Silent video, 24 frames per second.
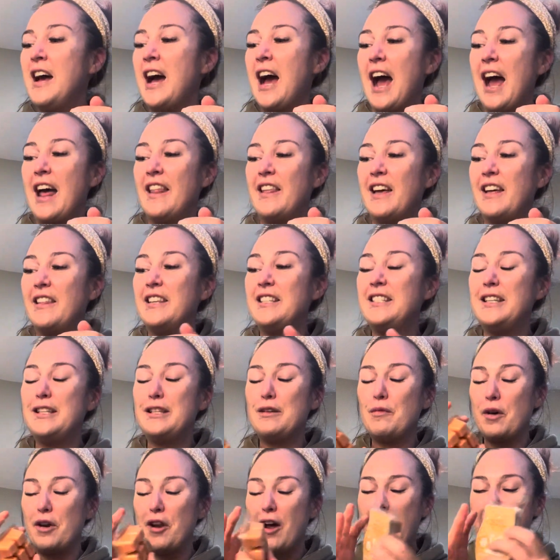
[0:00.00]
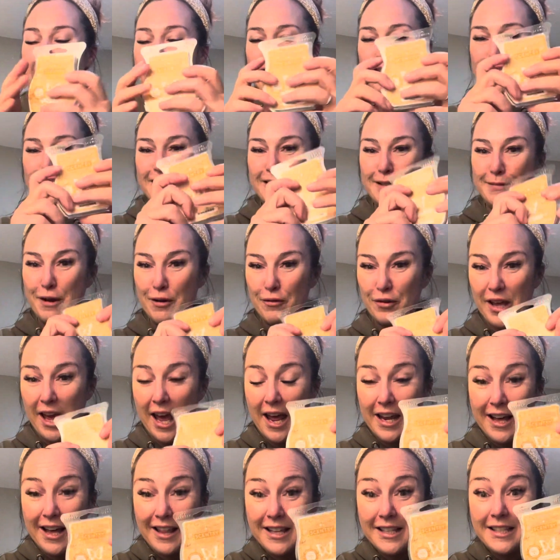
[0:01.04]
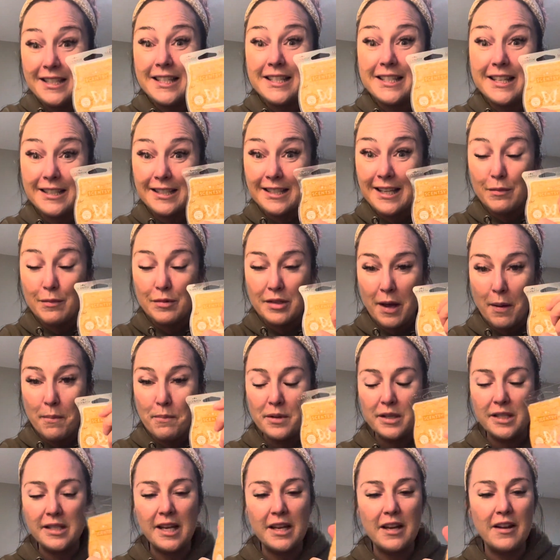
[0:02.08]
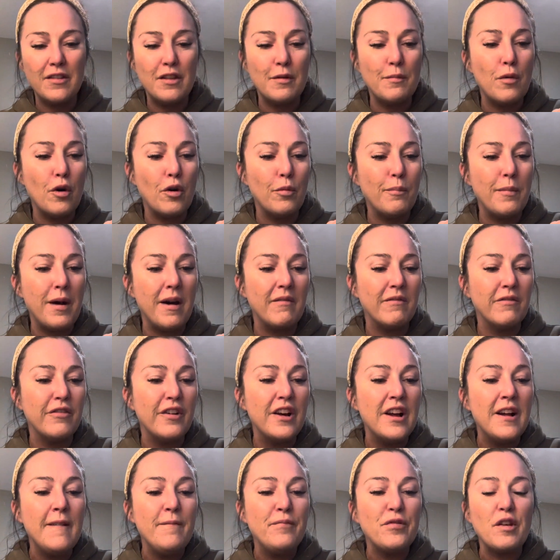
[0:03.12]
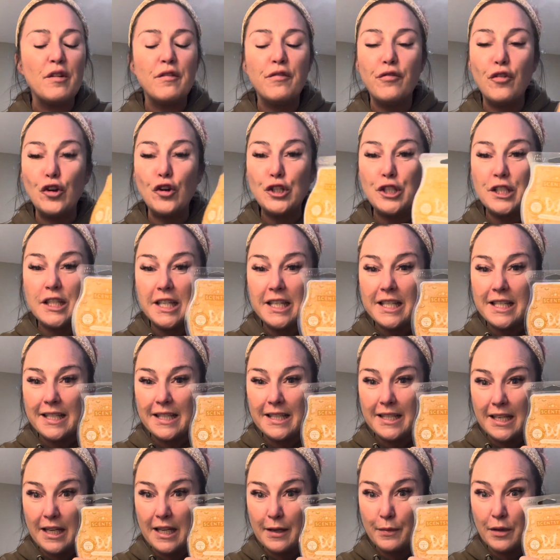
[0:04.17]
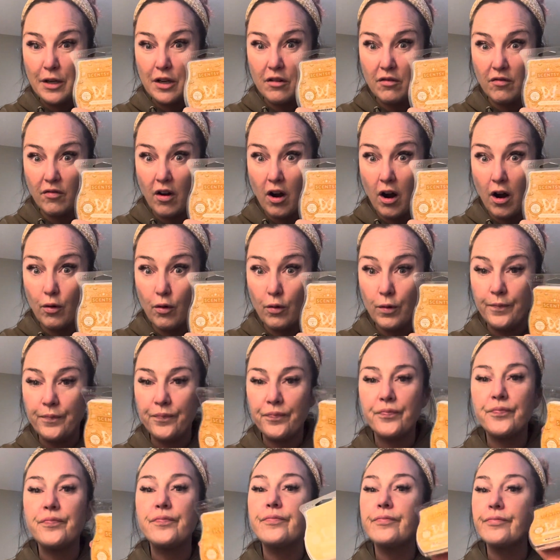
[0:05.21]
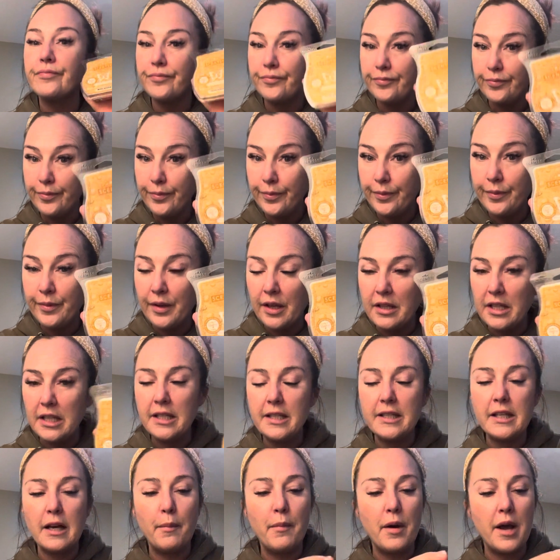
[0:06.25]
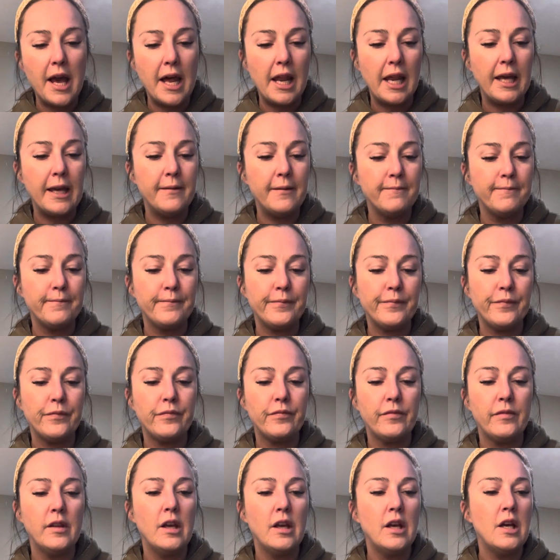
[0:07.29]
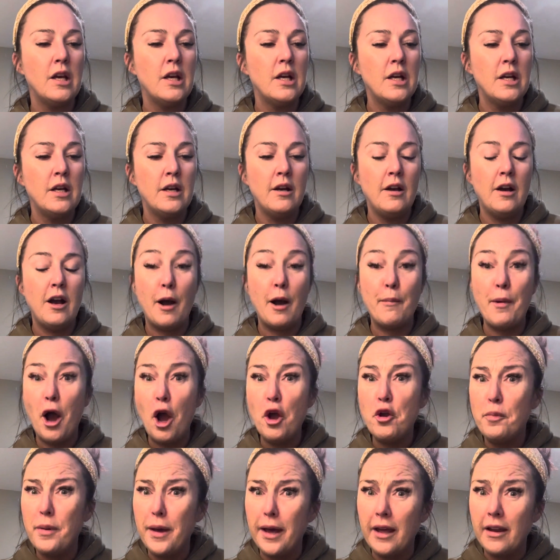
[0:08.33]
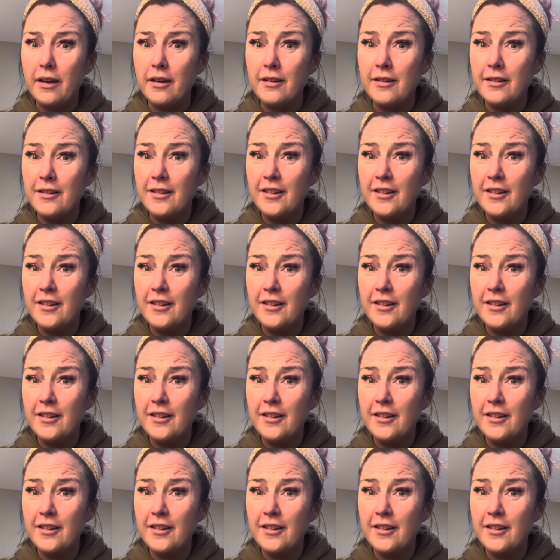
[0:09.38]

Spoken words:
And now this is the one I haven't smelt yet. Now this is September scent of the month. Frosted Cinnamon Roll. This is up my alley. I'm hoping.